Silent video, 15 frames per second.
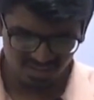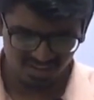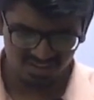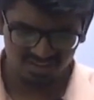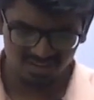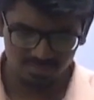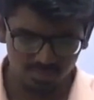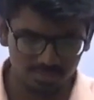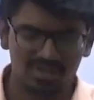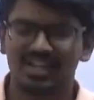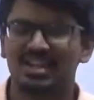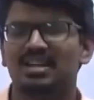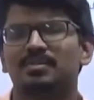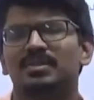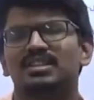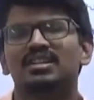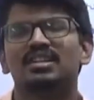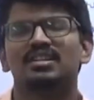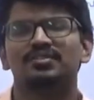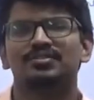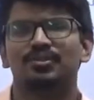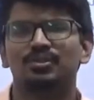moment area method,
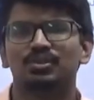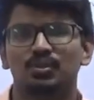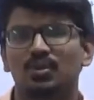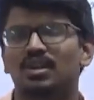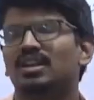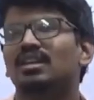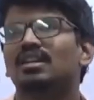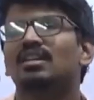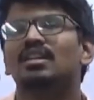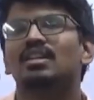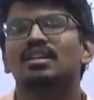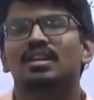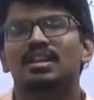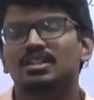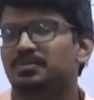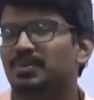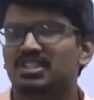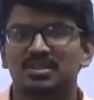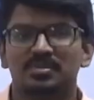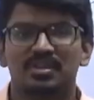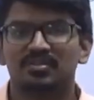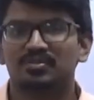and fourth one is
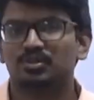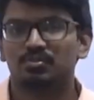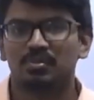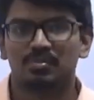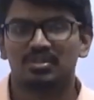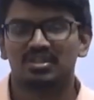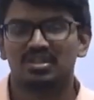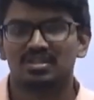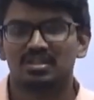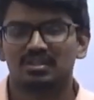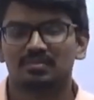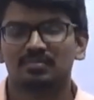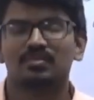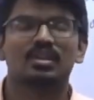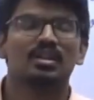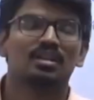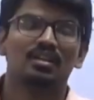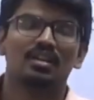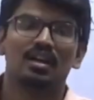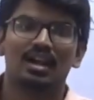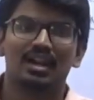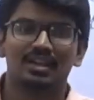principle of superposition.
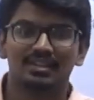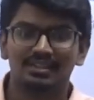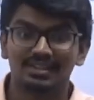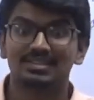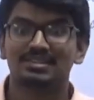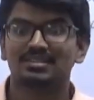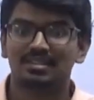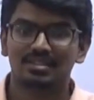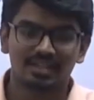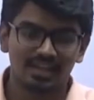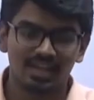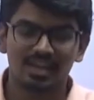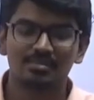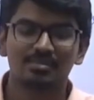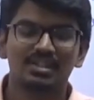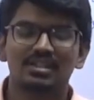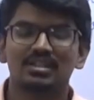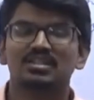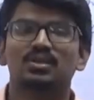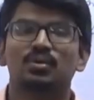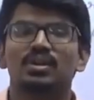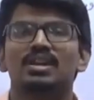And this second method
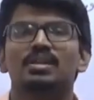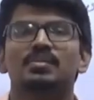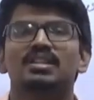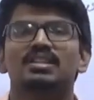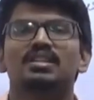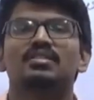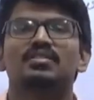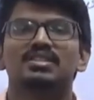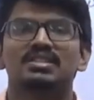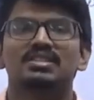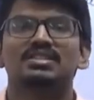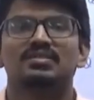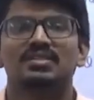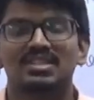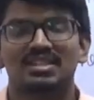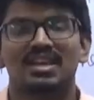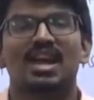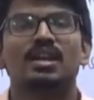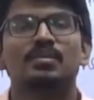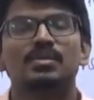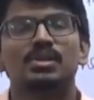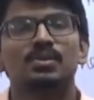is the only method which
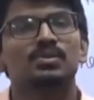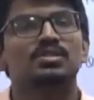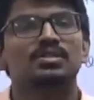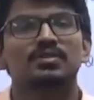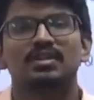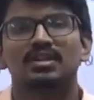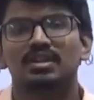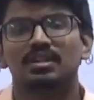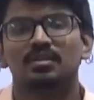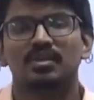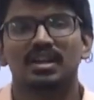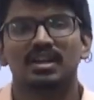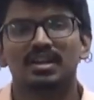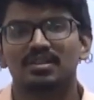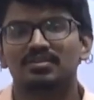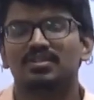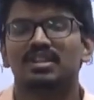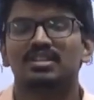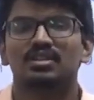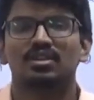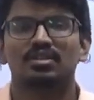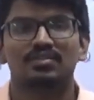can be used for determining
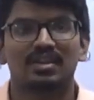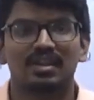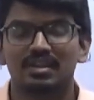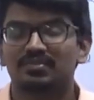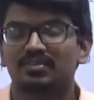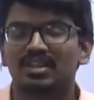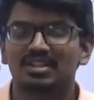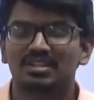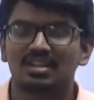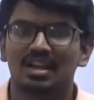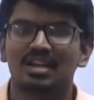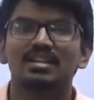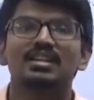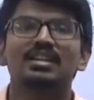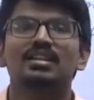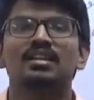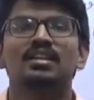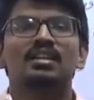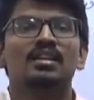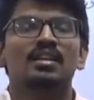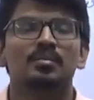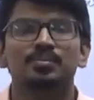deflection under
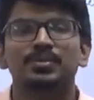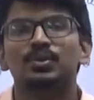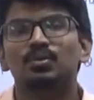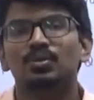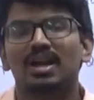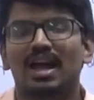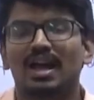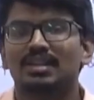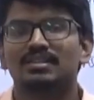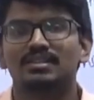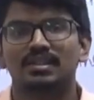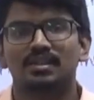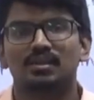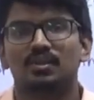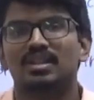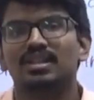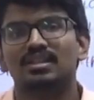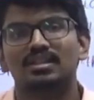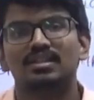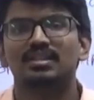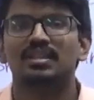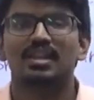pure axial loading
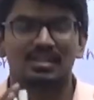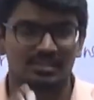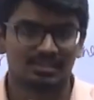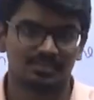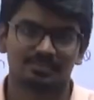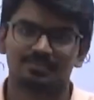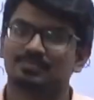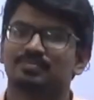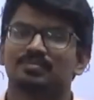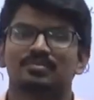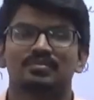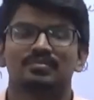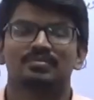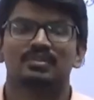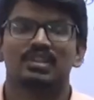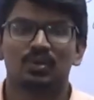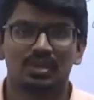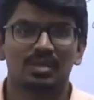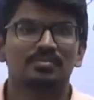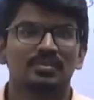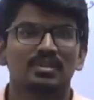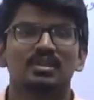case.
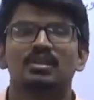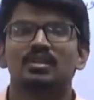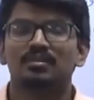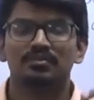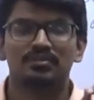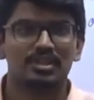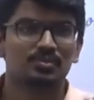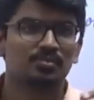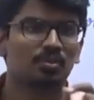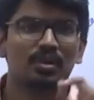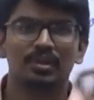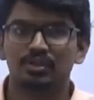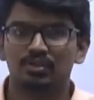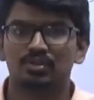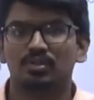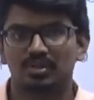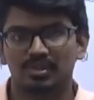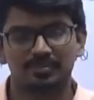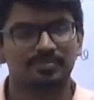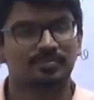Okay, first point to note.